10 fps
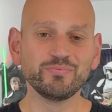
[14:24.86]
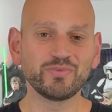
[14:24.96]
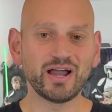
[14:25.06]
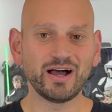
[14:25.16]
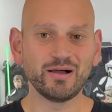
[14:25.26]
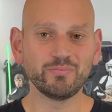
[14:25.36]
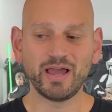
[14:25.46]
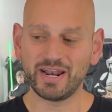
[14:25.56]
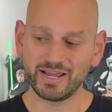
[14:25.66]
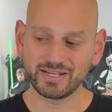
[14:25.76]

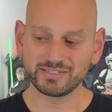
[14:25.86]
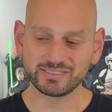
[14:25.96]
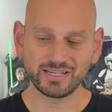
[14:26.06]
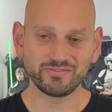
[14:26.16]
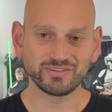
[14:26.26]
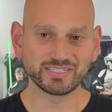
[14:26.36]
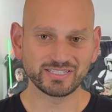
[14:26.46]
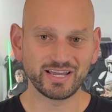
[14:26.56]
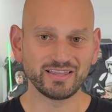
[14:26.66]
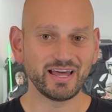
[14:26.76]
And I can safely
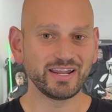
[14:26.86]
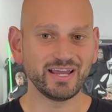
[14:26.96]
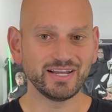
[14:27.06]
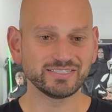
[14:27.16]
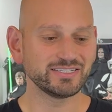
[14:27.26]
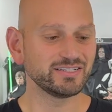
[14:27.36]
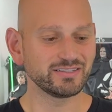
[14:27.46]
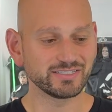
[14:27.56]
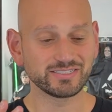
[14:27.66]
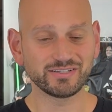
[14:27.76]
say that it hasn't.
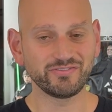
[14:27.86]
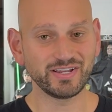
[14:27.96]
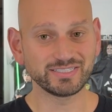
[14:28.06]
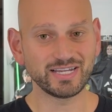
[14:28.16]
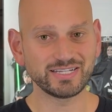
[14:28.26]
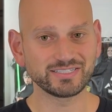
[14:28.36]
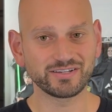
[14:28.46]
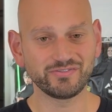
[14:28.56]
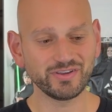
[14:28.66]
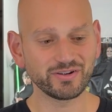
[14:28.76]
This is a
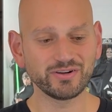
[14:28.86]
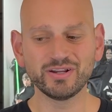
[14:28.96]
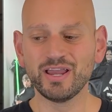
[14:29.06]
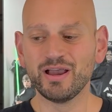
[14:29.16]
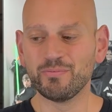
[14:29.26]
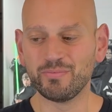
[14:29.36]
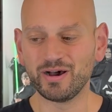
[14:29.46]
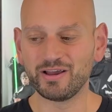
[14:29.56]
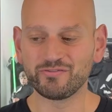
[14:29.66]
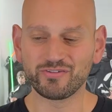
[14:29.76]
fantastic figure,
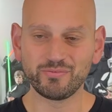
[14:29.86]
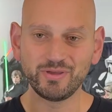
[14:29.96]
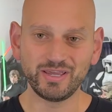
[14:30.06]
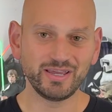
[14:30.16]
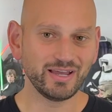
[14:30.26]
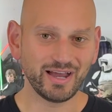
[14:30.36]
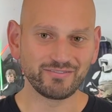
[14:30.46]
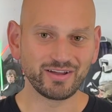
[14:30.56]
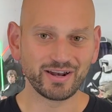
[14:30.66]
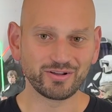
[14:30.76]
but for me,
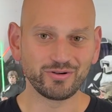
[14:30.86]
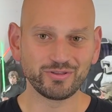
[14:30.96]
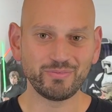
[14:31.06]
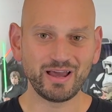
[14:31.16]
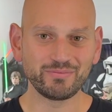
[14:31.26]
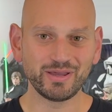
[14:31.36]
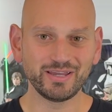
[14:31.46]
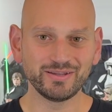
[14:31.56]
I've got to go with Padme.